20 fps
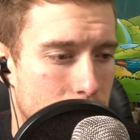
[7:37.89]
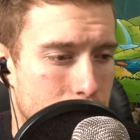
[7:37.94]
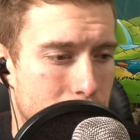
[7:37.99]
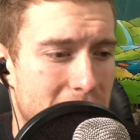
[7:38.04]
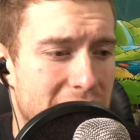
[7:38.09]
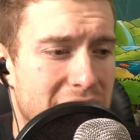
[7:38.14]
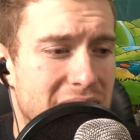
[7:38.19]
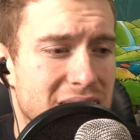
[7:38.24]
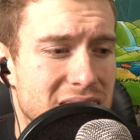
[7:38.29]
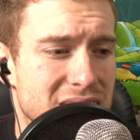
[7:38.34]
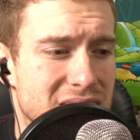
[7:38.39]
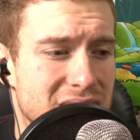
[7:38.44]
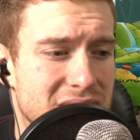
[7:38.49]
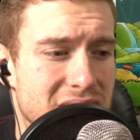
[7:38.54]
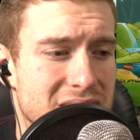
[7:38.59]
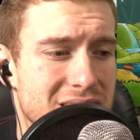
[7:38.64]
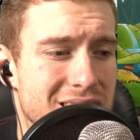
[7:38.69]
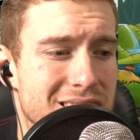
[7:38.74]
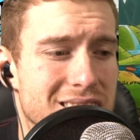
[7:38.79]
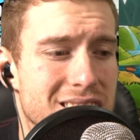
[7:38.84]
making
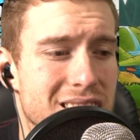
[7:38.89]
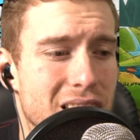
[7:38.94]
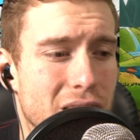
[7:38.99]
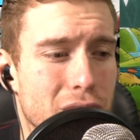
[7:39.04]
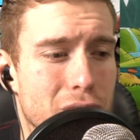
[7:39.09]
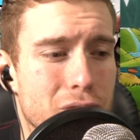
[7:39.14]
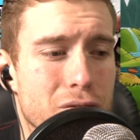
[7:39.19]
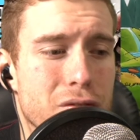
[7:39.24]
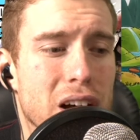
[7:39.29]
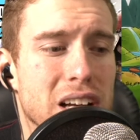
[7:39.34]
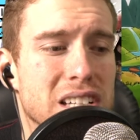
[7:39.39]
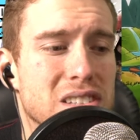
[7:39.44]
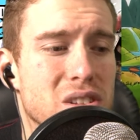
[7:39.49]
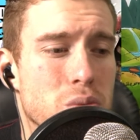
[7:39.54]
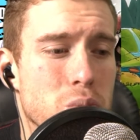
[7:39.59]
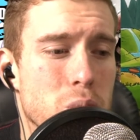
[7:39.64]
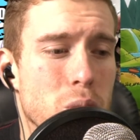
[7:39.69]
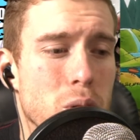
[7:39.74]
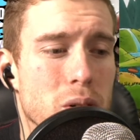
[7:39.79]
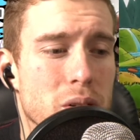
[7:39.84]
decisions that affect
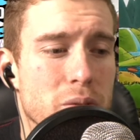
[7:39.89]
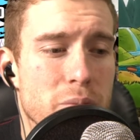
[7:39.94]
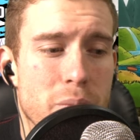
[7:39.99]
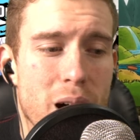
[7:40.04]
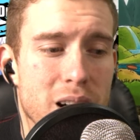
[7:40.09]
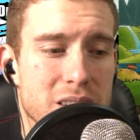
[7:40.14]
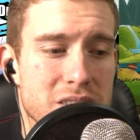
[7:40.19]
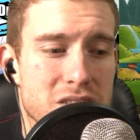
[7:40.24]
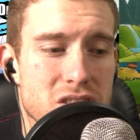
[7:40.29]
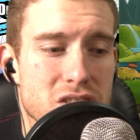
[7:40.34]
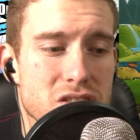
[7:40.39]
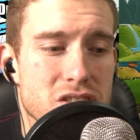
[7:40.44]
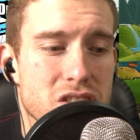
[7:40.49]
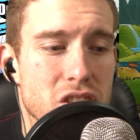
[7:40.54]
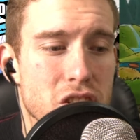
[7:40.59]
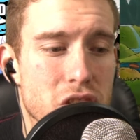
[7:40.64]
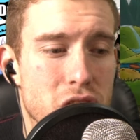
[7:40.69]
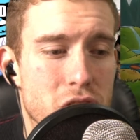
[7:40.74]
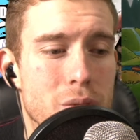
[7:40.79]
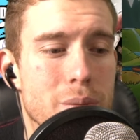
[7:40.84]
the world of monsters
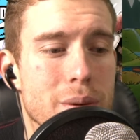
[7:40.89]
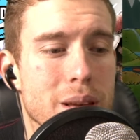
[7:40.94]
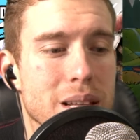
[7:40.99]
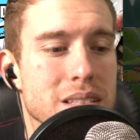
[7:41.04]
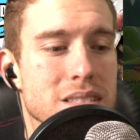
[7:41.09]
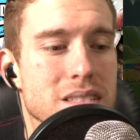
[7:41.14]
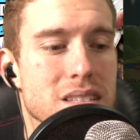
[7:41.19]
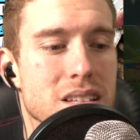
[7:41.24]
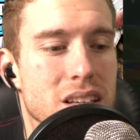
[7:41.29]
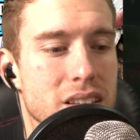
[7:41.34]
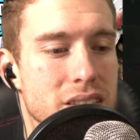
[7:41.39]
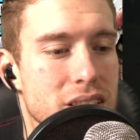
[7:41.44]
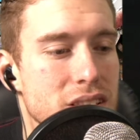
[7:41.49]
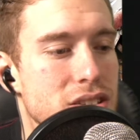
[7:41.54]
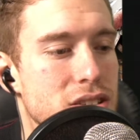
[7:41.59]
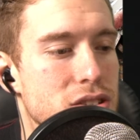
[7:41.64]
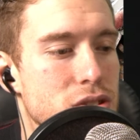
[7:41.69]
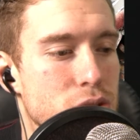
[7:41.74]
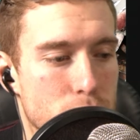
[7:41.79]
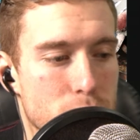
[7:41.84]
and humans in
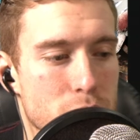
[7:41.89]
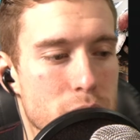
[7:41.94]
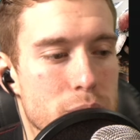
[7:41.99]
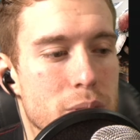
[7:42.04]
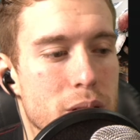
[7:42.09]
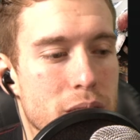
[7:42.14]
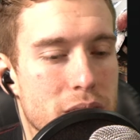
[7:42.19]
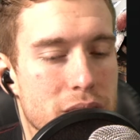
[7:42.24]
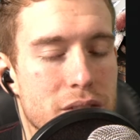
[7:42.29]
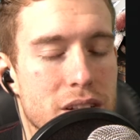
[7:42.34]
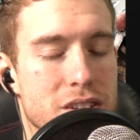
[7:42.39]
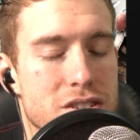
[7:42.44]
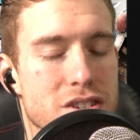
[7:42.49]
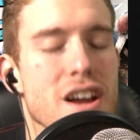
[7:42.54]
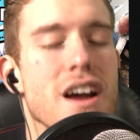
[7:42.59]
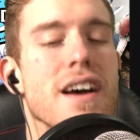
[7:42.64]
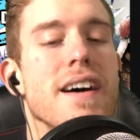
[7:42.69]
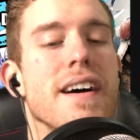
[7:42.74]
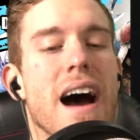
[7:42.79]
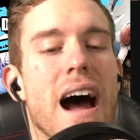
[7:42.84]
this storybook adventure.